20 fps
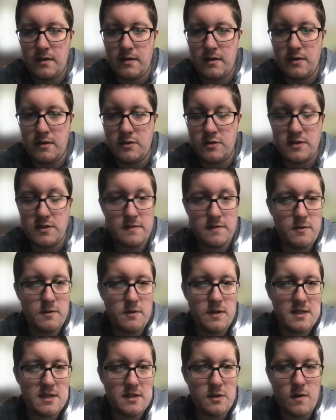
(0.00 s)
just a few
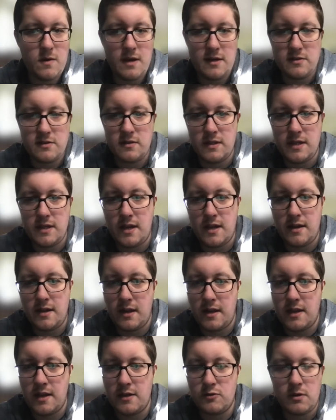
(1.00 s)
days ago, actually, I
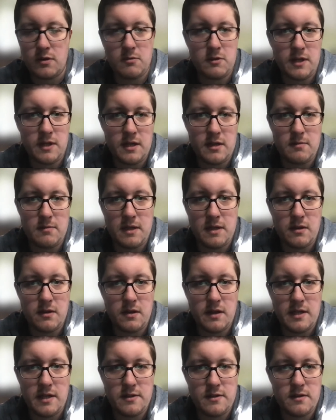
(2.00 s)
had trouble getting
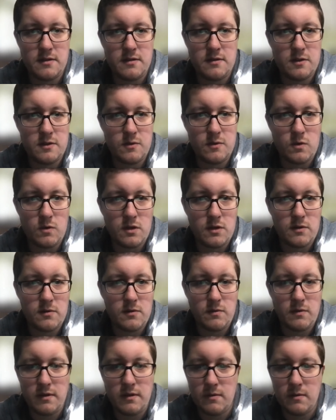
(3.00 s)
Mendeley to work
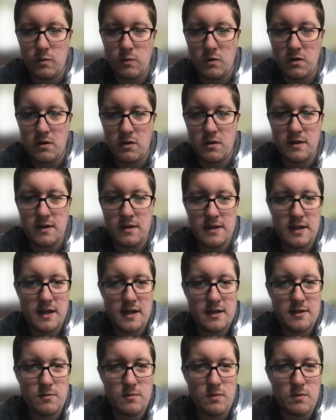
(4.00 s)
with Word, and I
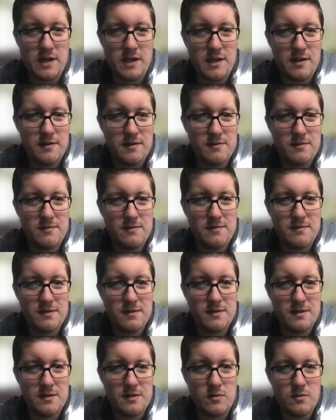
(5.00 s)
had to
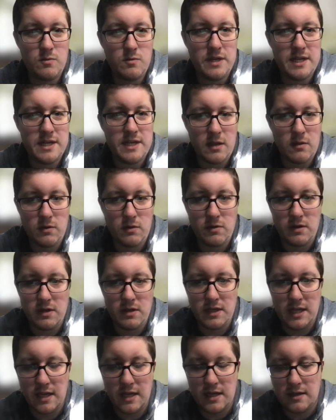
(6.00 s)
re-download it
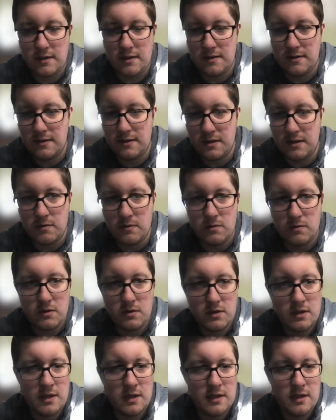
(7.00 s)
again.
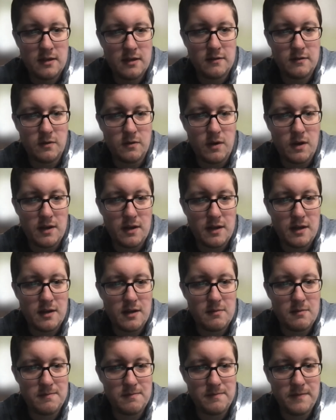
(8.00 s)
So
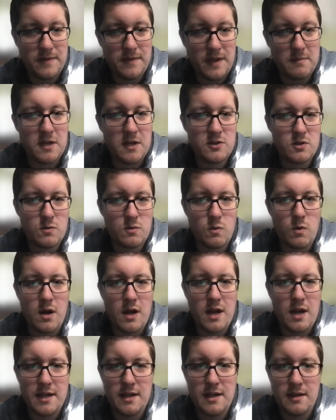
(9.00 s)
I'm not sure
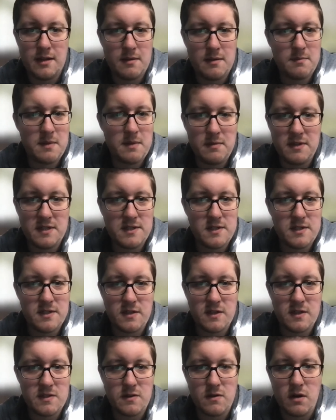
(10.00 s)
why. Maybe it's just
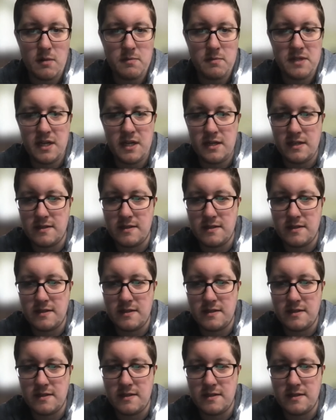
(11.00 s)
because they're updating